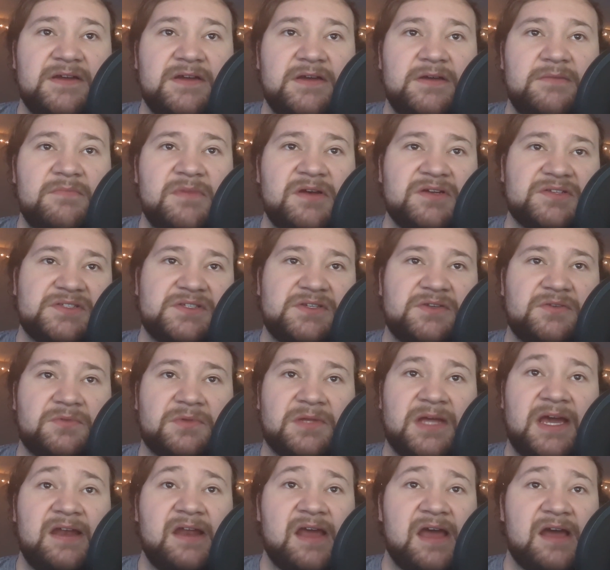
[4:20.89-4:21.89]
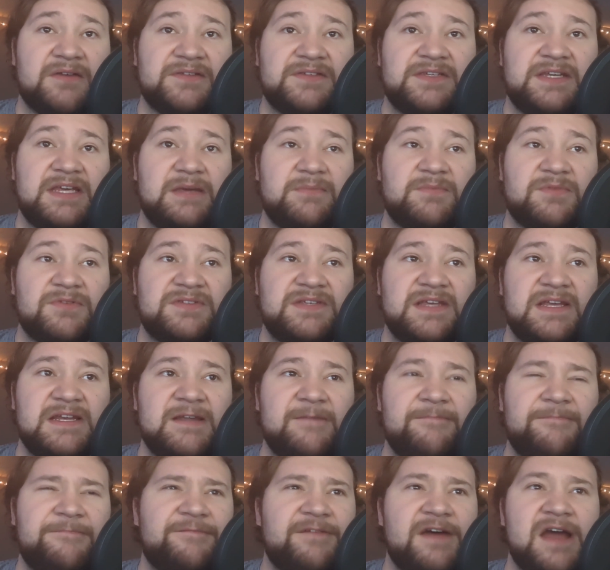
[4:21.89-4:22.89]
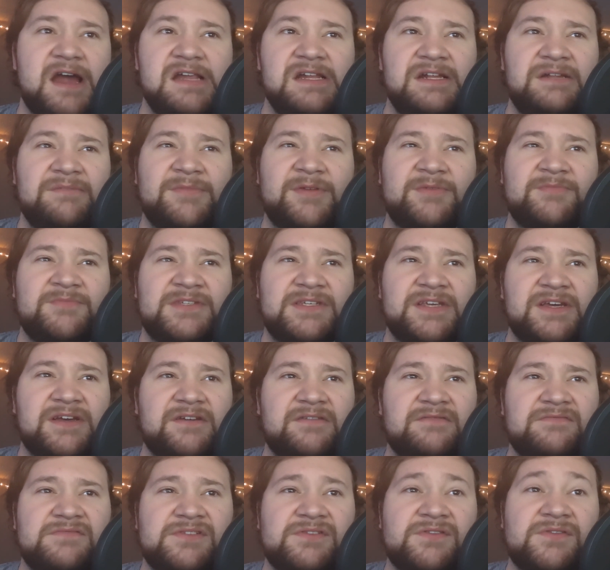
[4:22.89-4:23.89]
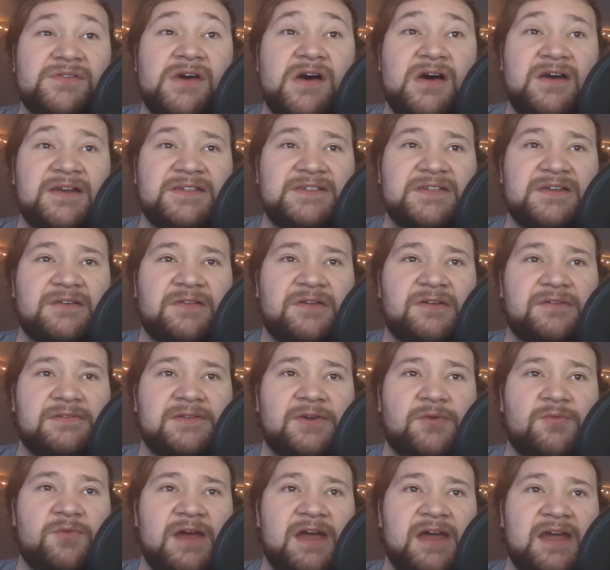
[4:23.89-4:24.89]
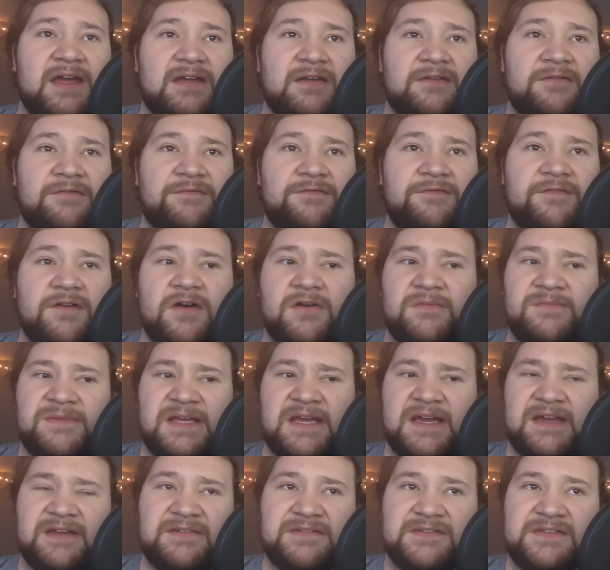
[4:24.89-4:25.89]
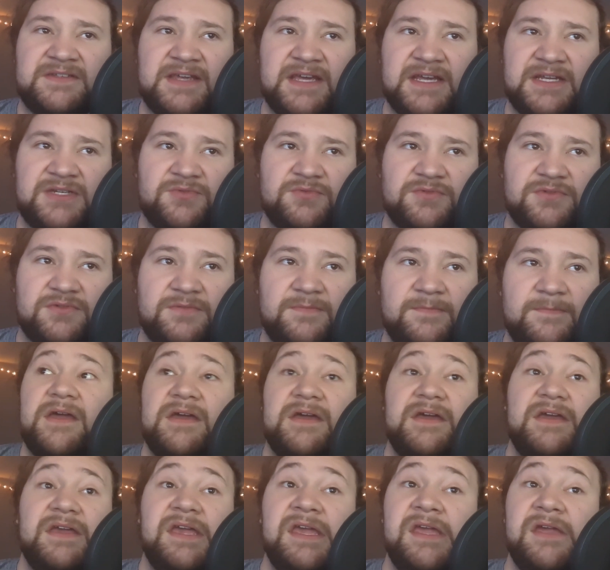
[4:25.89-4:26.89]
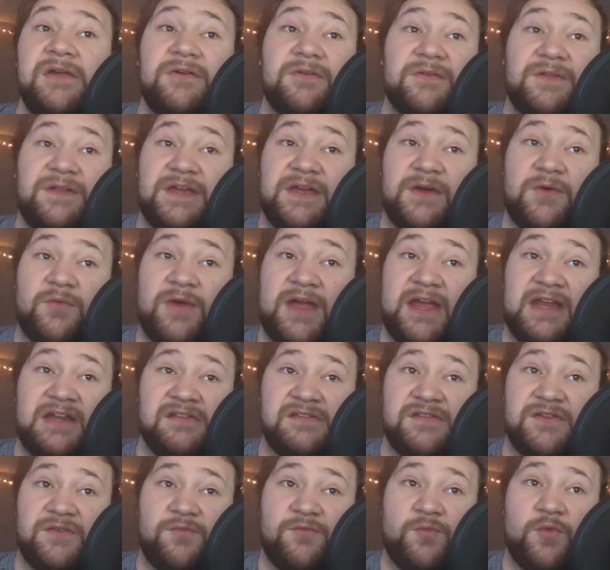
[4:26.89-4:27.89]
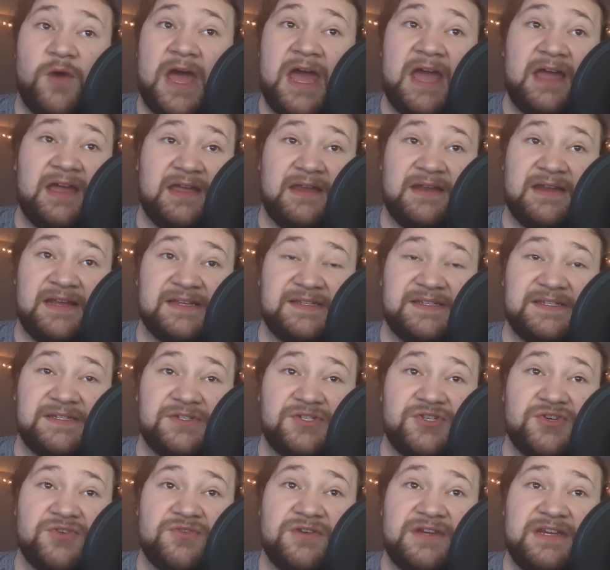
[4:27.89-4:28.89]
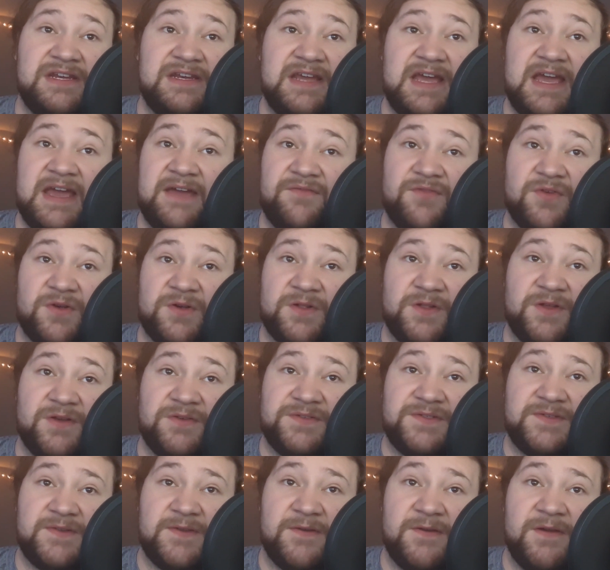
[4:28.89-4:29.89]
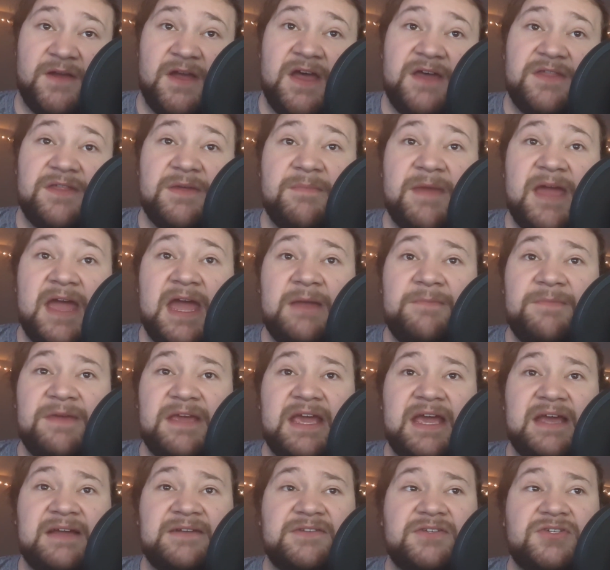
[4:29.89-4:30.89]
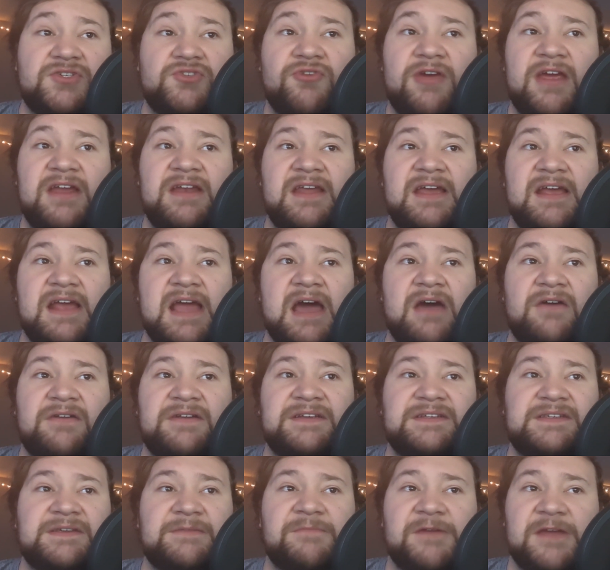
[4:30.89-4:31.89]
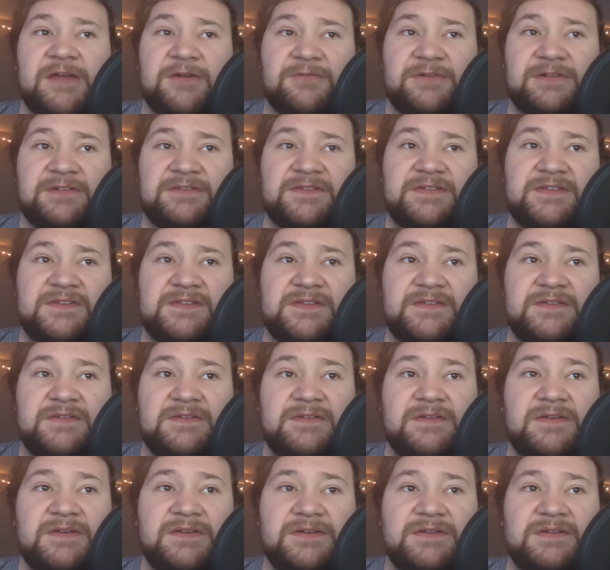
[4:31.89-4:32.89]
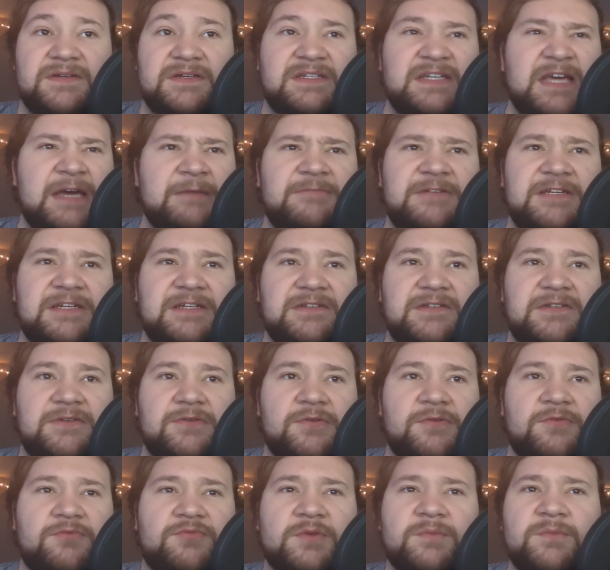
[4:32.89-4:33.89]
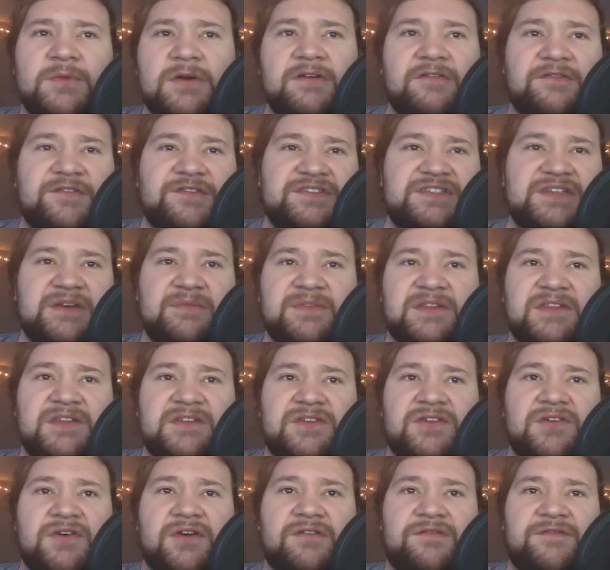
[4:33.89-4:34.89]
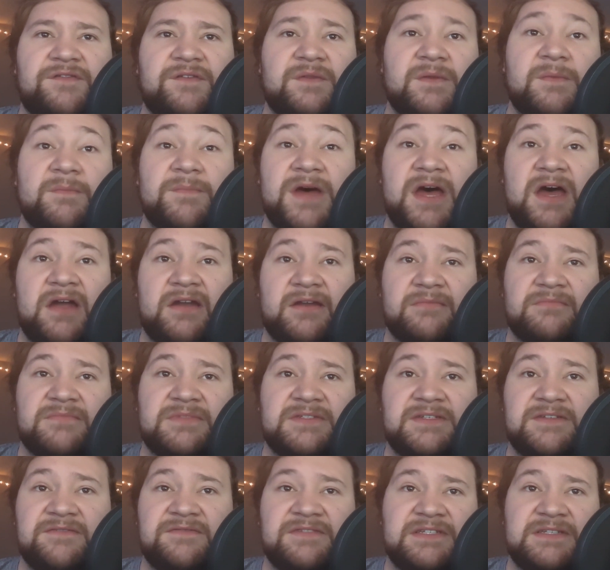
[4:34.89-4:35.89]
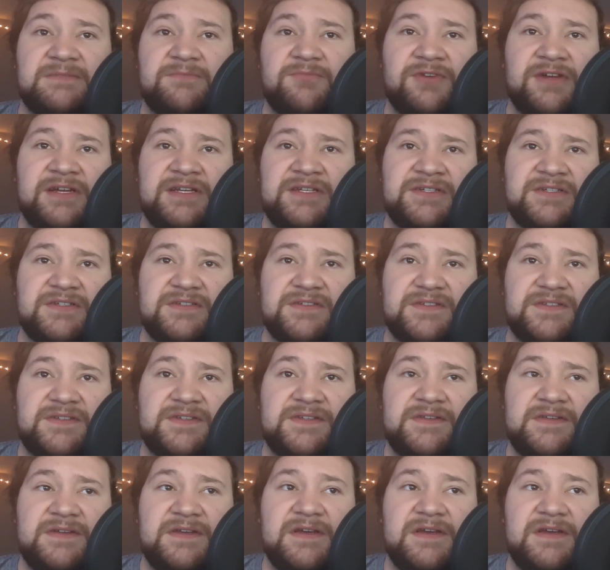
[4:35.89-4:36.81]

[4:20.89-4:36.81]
Most new lighthouse keepers end up finding themselves lost along the way and far behind schedule. Eagerly awaiting the wagon as it journeyed ever closer, the man began straightening out his appearance, attempting to remove some of the dirt from the bottoms of his breeches.